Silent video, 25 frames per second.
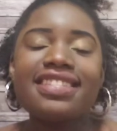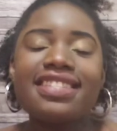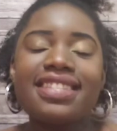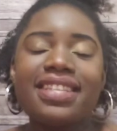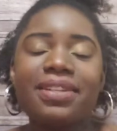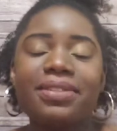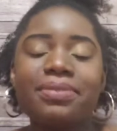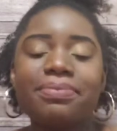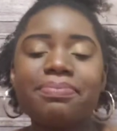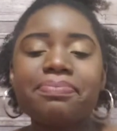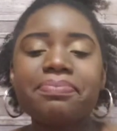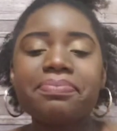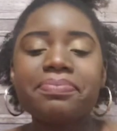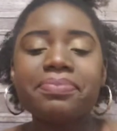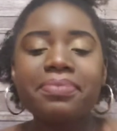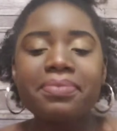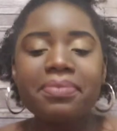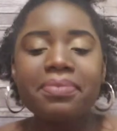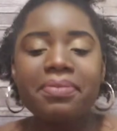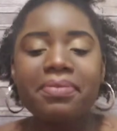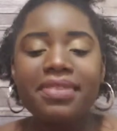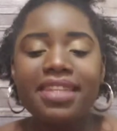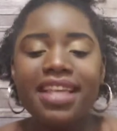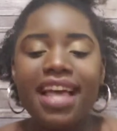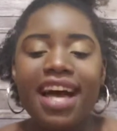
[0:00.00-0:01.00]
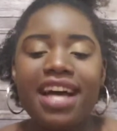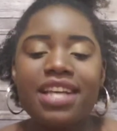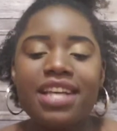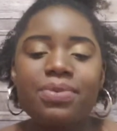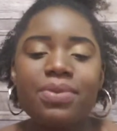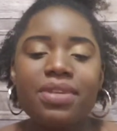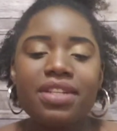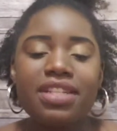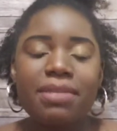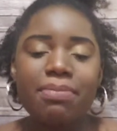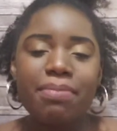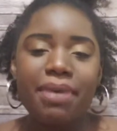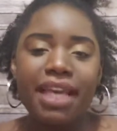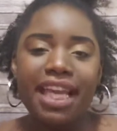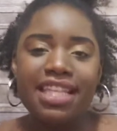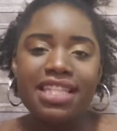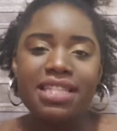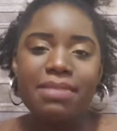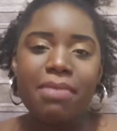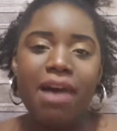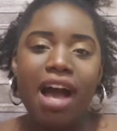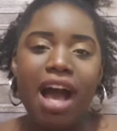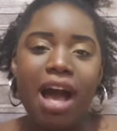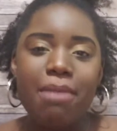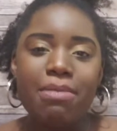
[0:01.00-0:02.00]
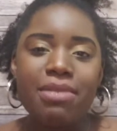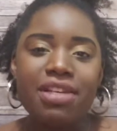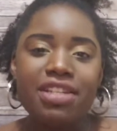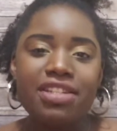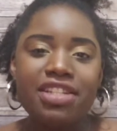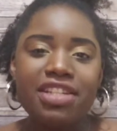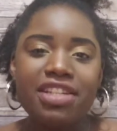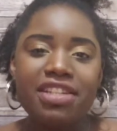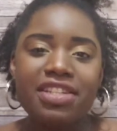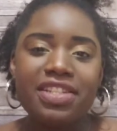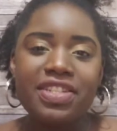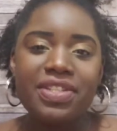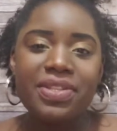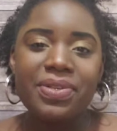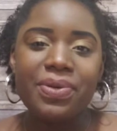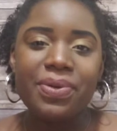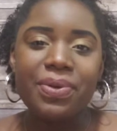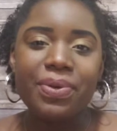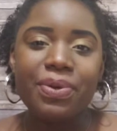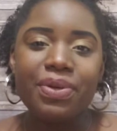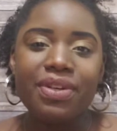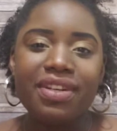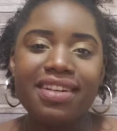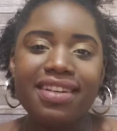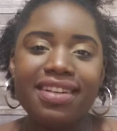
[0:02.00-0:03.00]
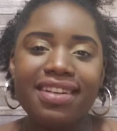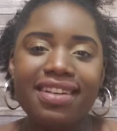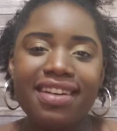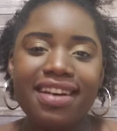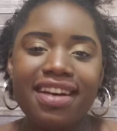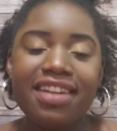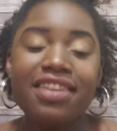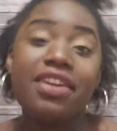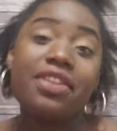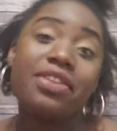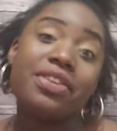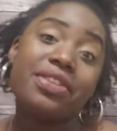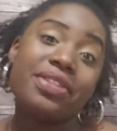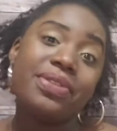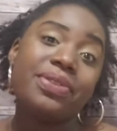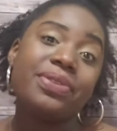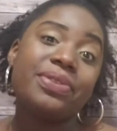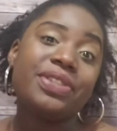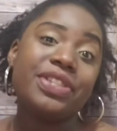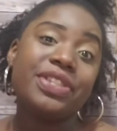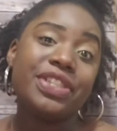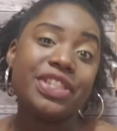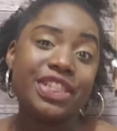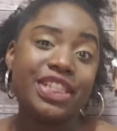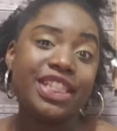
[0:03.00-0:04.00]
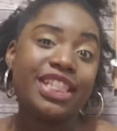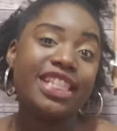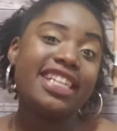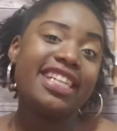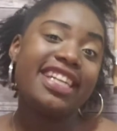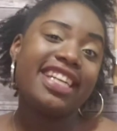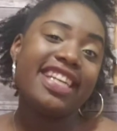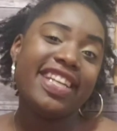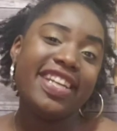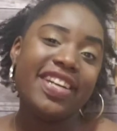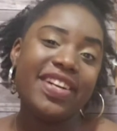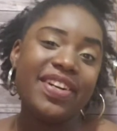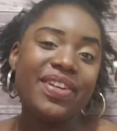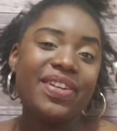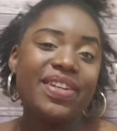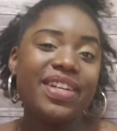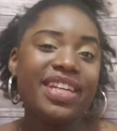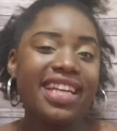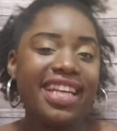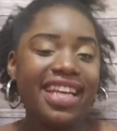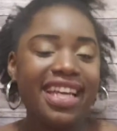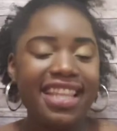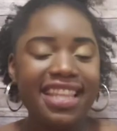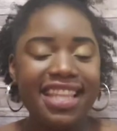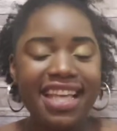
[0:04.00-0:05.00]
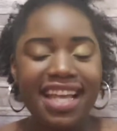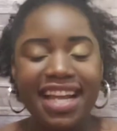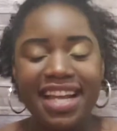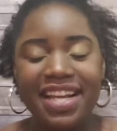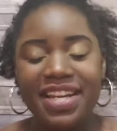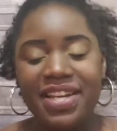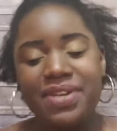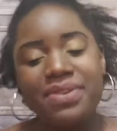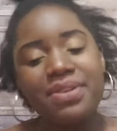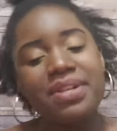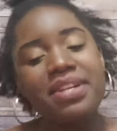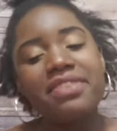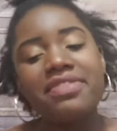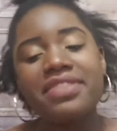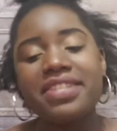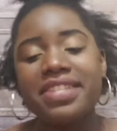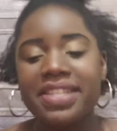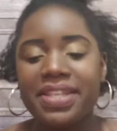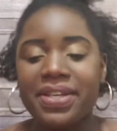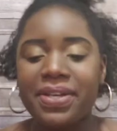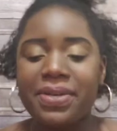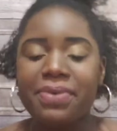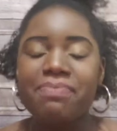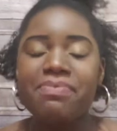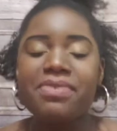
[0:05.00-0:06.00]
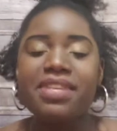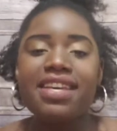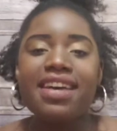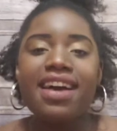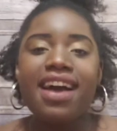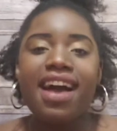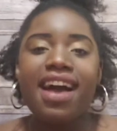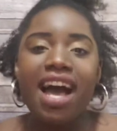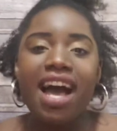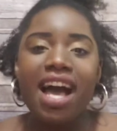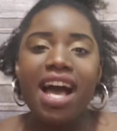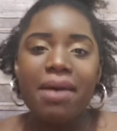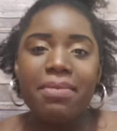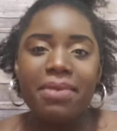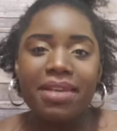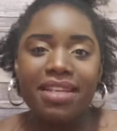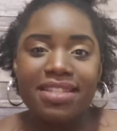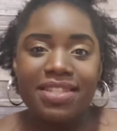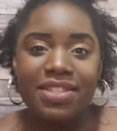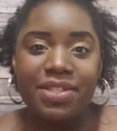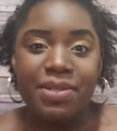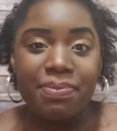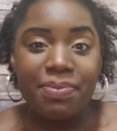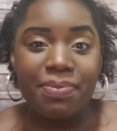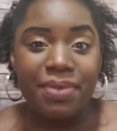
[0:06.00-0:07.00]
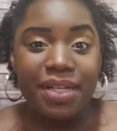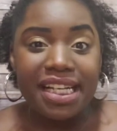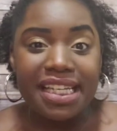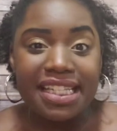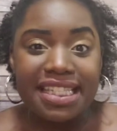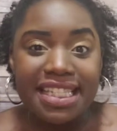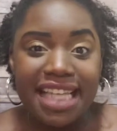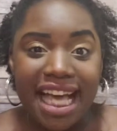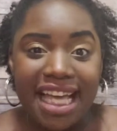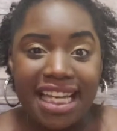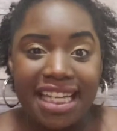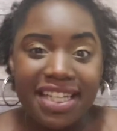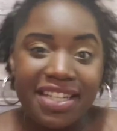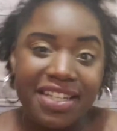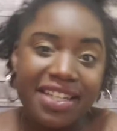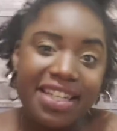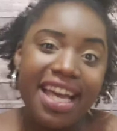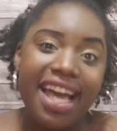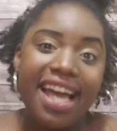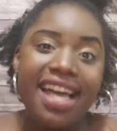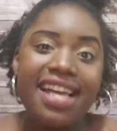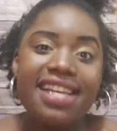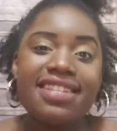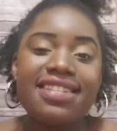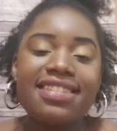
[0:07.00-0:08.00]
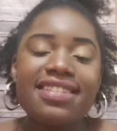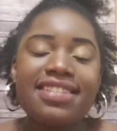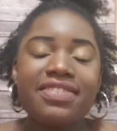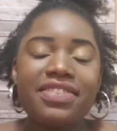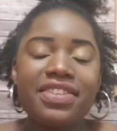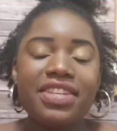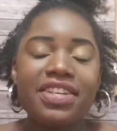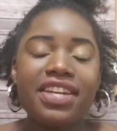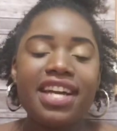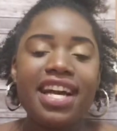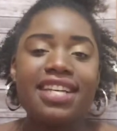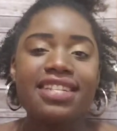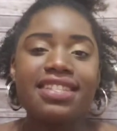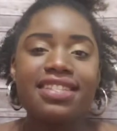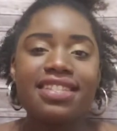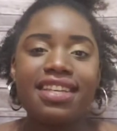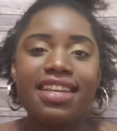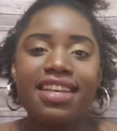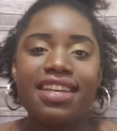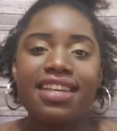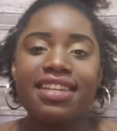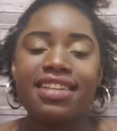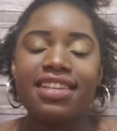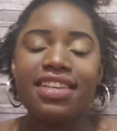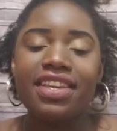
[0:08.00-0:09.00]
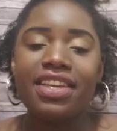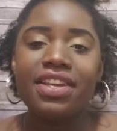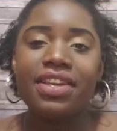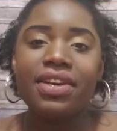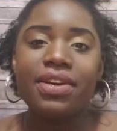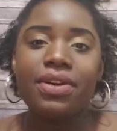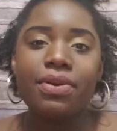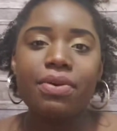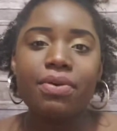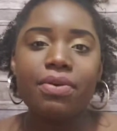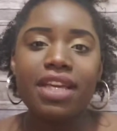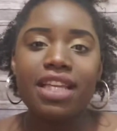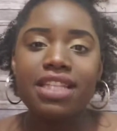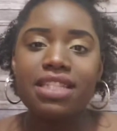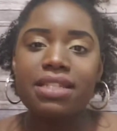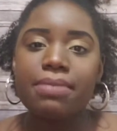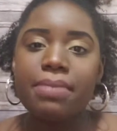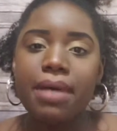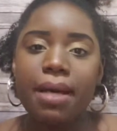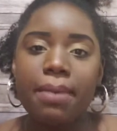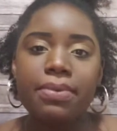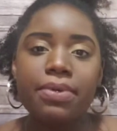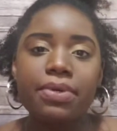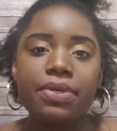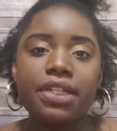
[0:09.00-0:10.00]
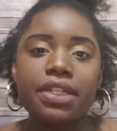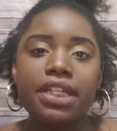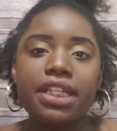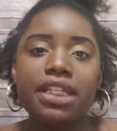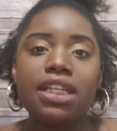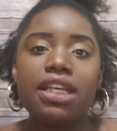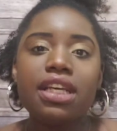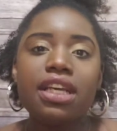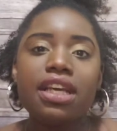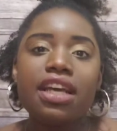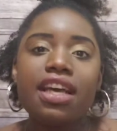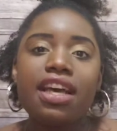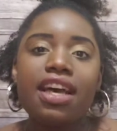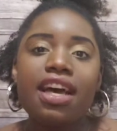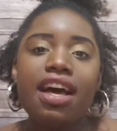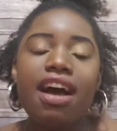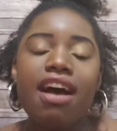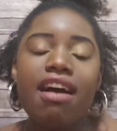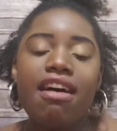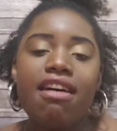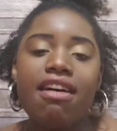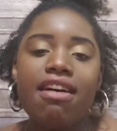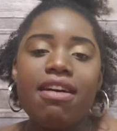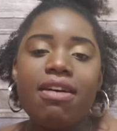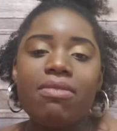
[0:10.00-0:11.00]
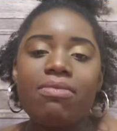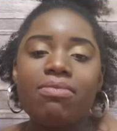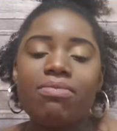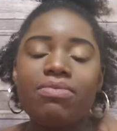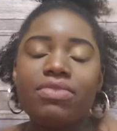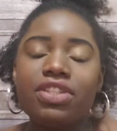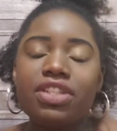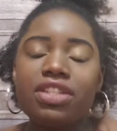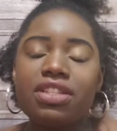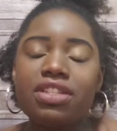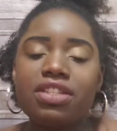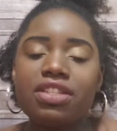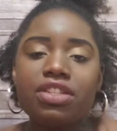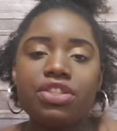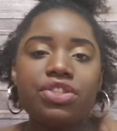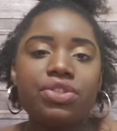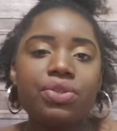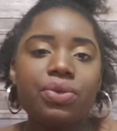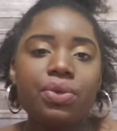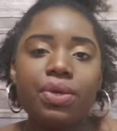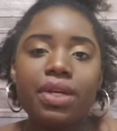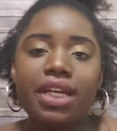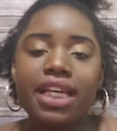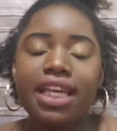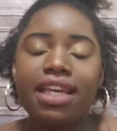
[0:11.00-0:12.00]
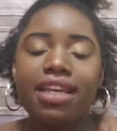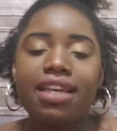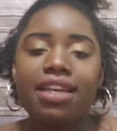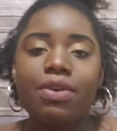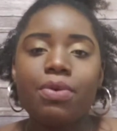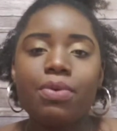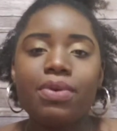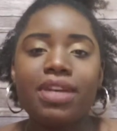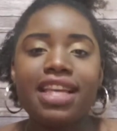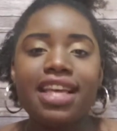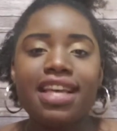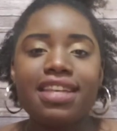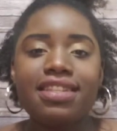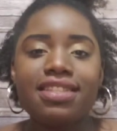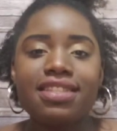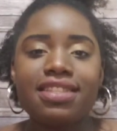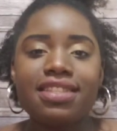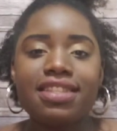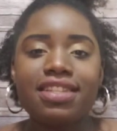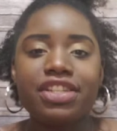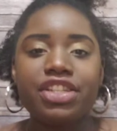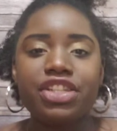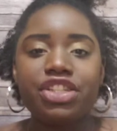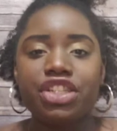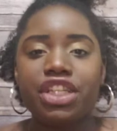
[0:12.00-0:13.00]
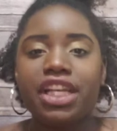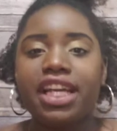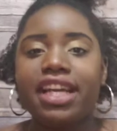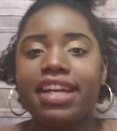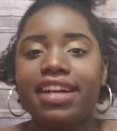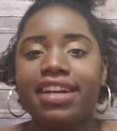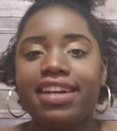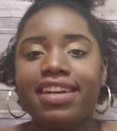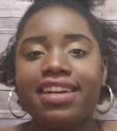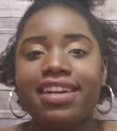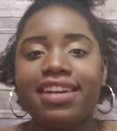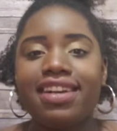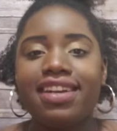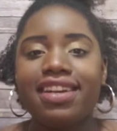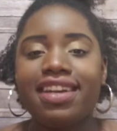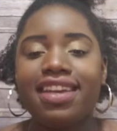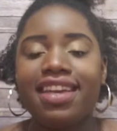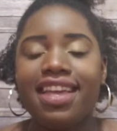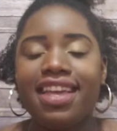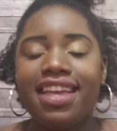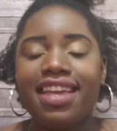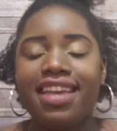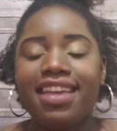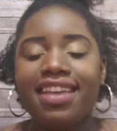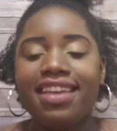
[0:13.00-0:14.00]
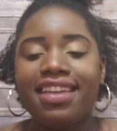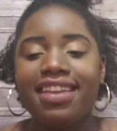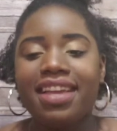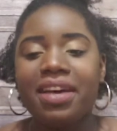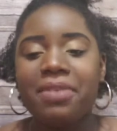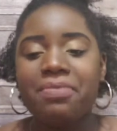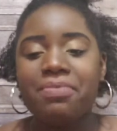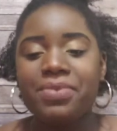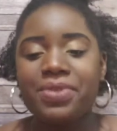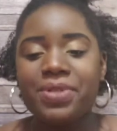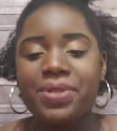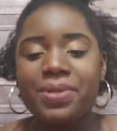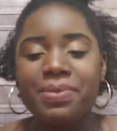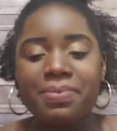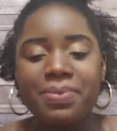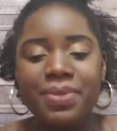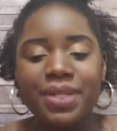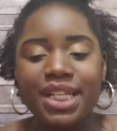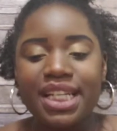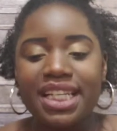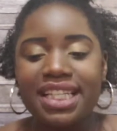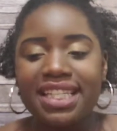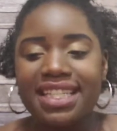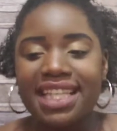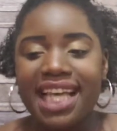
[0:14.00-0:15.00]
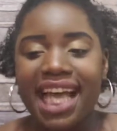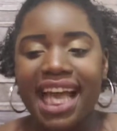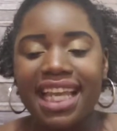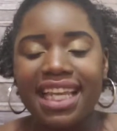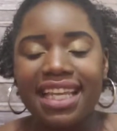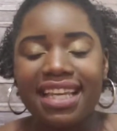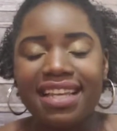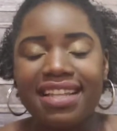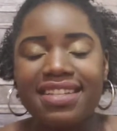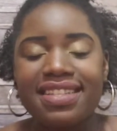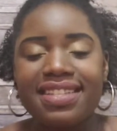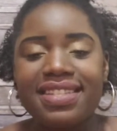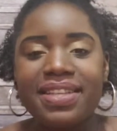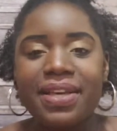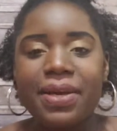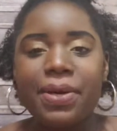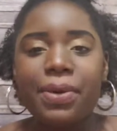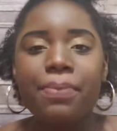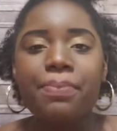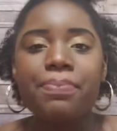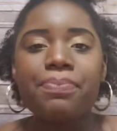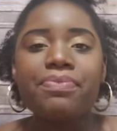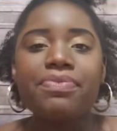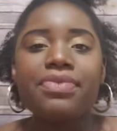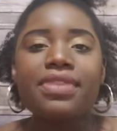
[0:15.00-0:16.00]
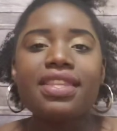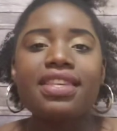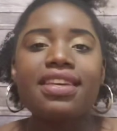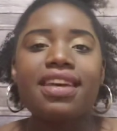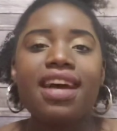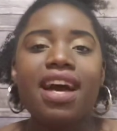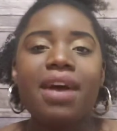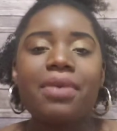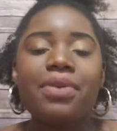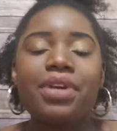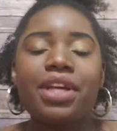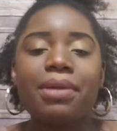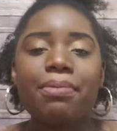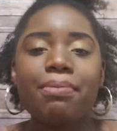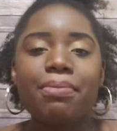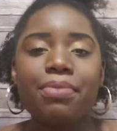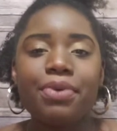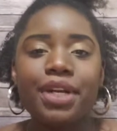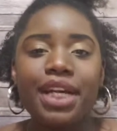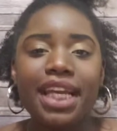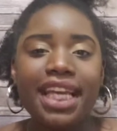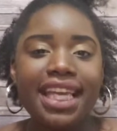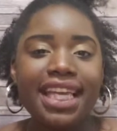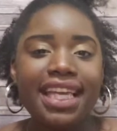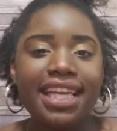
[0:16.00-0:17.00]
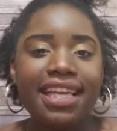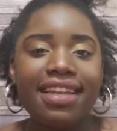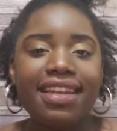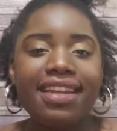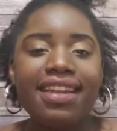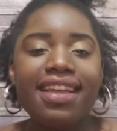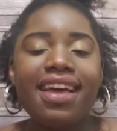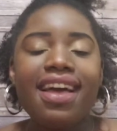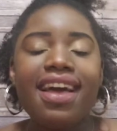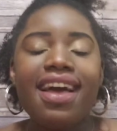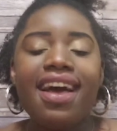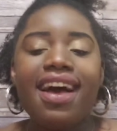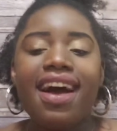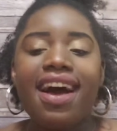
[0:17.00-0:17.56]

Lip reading: So I just wanted to pay some homage to another soldier, you know, that I know of. So I'm super excited, you guys, so you guys can, you know, get some popcorn, just enjoy what he has to share, and I'm super excited. So we're gonna pray in.